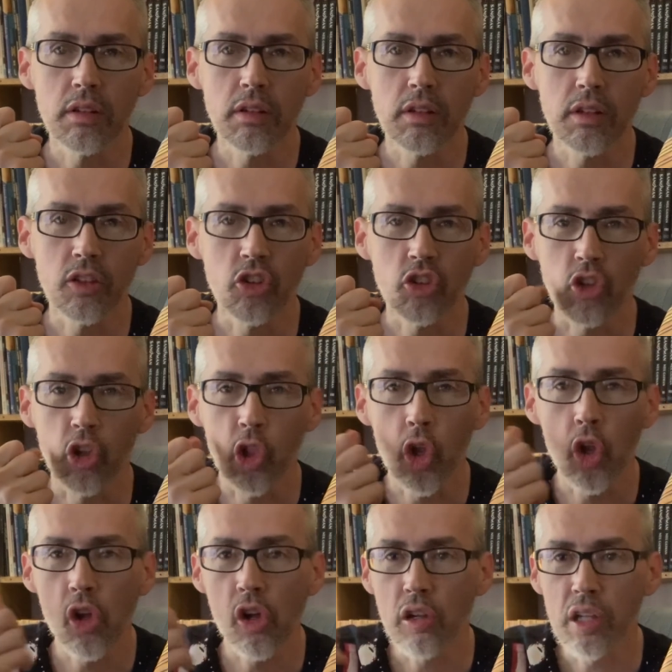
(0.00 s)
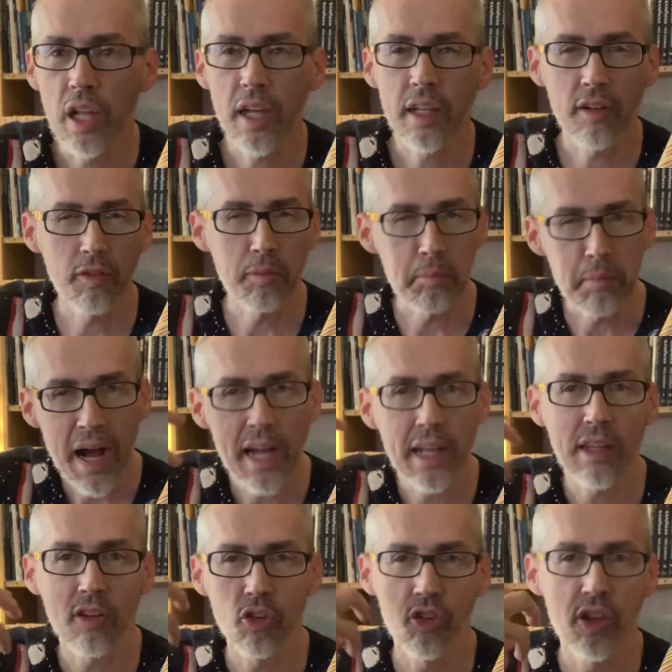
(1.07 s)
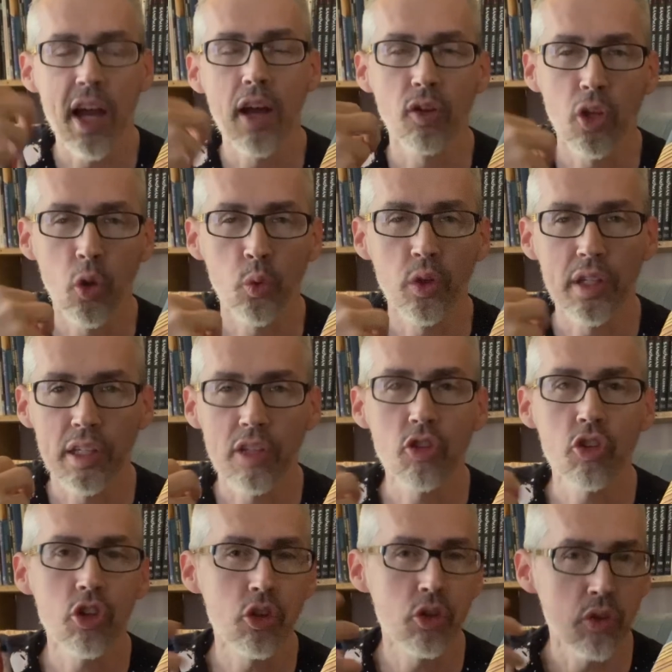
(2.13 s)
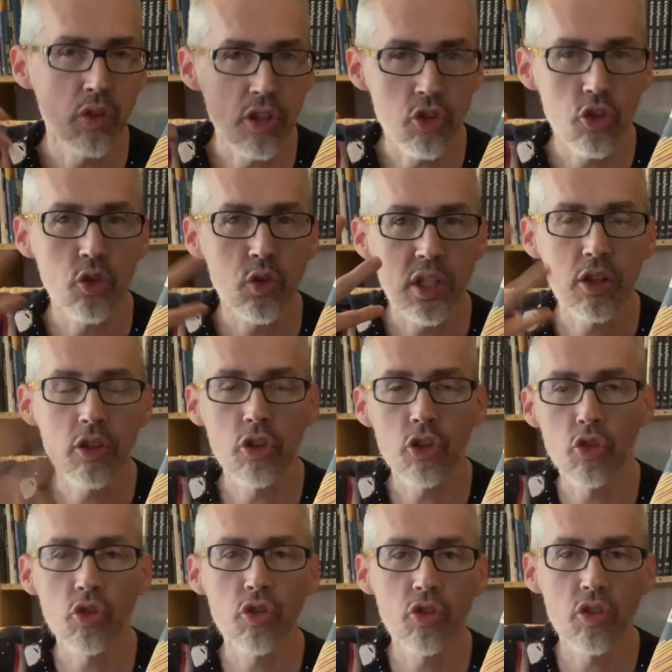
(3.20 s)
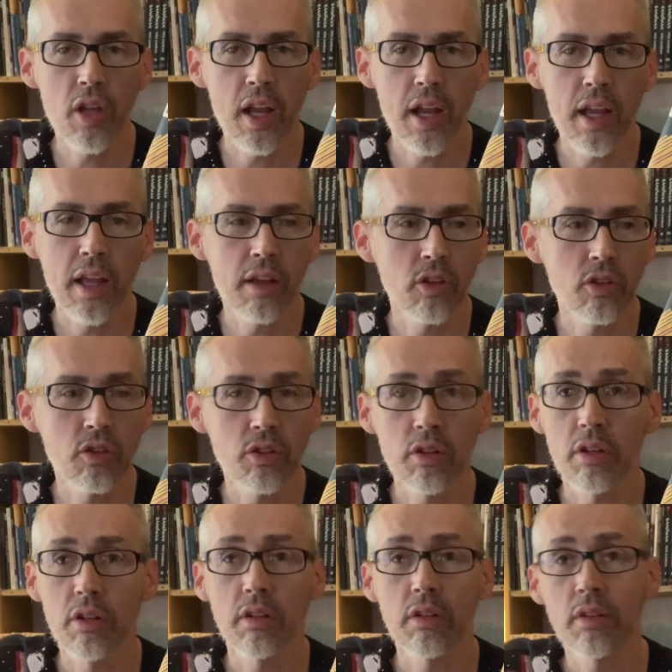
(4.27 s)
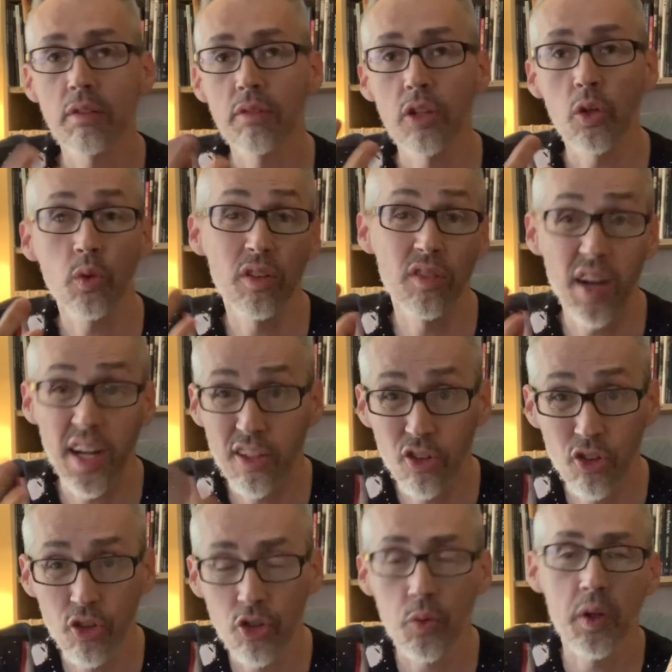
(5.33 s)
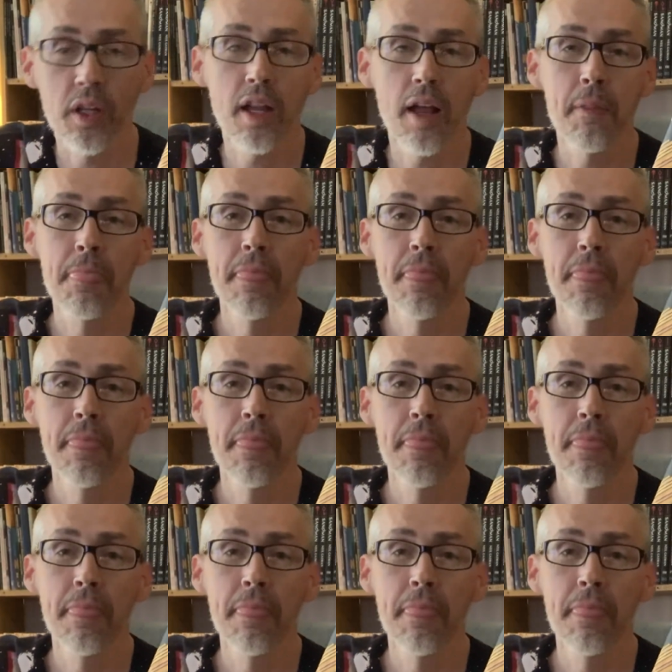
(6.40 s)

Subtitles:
this long line of minds downloaded into you that you can use as, advisors and whatnot.